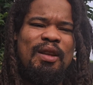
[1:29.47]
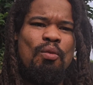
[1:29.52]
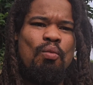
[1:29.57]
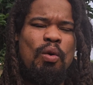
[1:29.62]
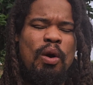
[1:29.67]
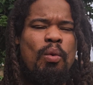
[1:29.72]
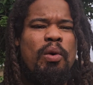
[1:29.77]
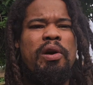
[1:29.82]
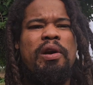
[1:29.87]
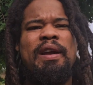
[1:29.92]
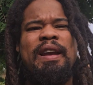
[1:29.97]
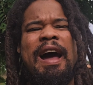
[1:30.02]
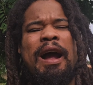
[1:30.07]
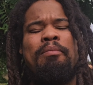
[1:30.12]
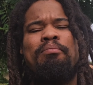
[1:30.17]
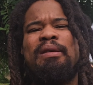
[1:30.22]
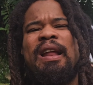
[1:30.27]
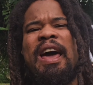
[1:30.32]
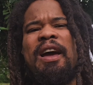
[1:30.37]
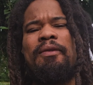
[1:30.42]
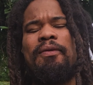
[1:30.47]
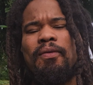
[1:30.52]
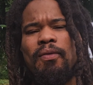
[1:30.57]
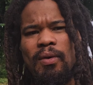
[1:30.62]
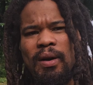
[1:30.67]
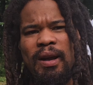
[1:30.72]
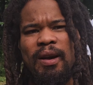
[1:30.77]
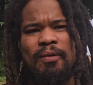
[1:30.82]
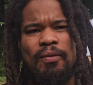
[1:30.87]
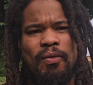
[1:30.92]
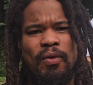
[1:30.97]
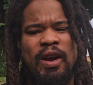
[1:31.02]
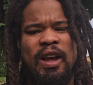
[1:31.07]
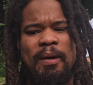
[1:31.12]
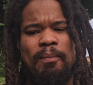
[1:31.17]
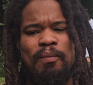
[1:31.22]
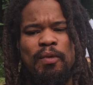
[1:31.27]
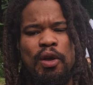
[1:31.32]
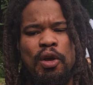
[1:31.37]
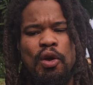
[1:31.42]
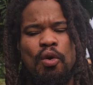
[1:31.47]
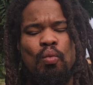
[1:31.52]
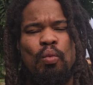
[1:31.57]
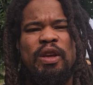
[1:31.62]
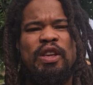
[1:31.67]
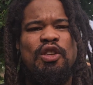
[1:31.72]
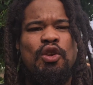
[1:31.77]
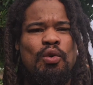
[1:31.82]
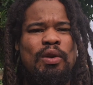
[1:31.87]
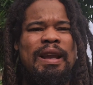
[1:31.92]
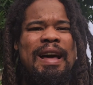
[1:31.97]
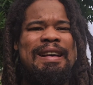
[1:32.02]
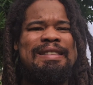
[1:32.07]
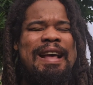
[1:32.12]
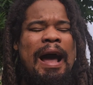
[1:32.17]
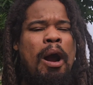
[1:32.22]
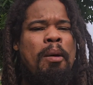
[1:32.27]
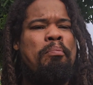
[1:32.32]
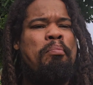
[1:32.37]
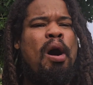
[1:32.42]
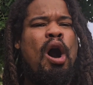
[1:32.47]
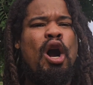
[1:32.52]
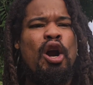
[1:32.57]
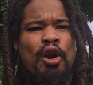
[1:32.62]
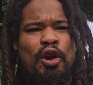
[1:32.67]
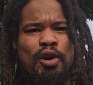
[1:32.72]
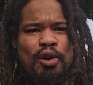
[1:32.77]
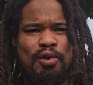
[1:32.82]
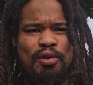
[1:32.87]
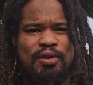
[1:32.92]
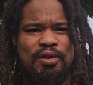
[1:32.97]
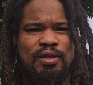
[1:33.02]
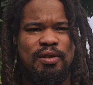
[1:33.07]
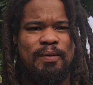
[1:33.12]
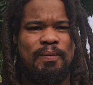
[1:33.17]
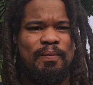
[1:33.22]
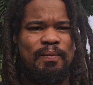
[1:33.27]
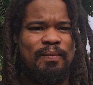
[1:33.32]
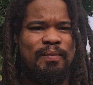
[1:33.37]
When we're in our black frame, we utilize our partners,